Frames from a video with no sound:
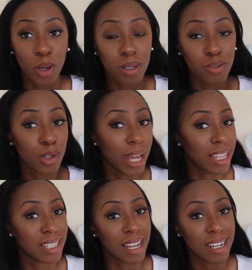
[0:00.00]
if you like
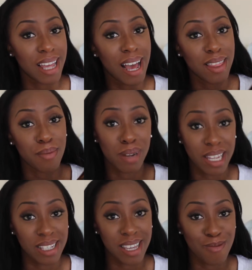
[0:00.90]
the sound of that, then
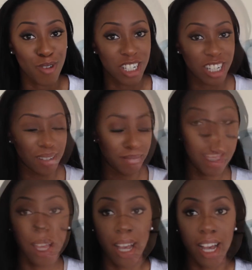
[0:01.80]
please keep watching.
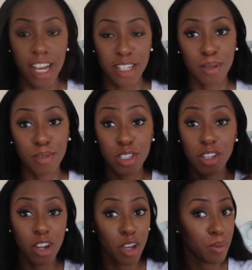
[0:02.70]
So I'm just
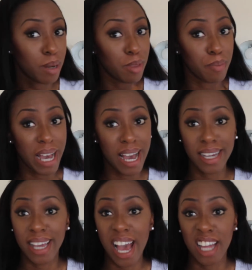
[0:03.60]
going to open up the
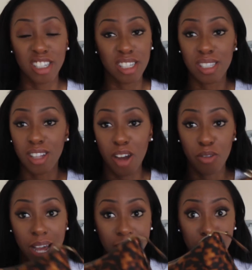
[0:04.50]
bag and just start
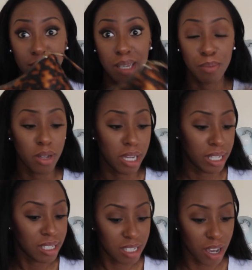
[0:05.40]
randomly
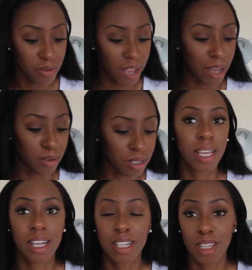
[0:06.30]
pulling stuff out.
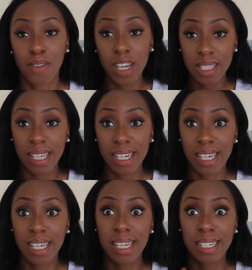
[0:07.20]
So the first thing in
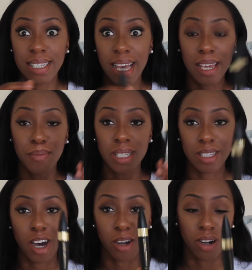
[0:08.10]
here is a
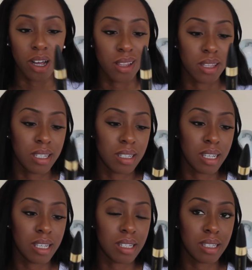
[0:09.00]
mascara. This
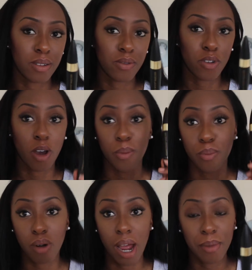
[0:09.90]
is from
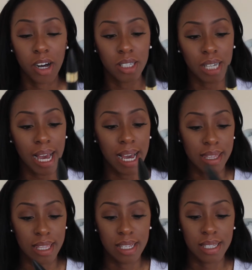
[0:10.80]
Primark
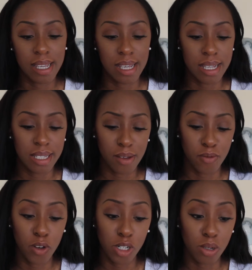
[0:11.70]
and this is a
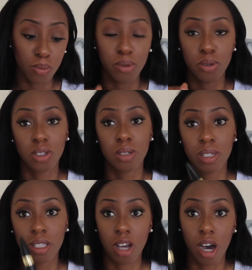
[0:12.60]
Volume Boost
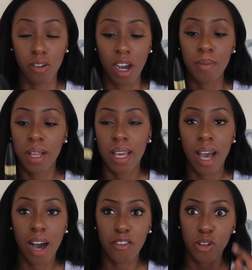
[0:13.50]
mascara.
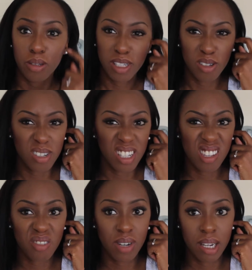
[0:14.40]
I've only been using
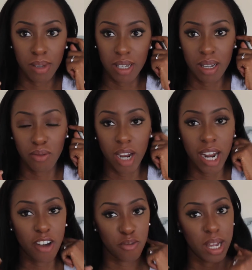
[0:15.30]
this really because I ran
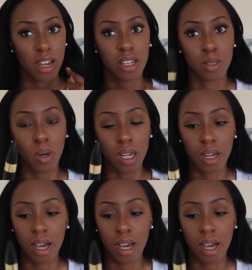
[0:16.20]
out of my last one,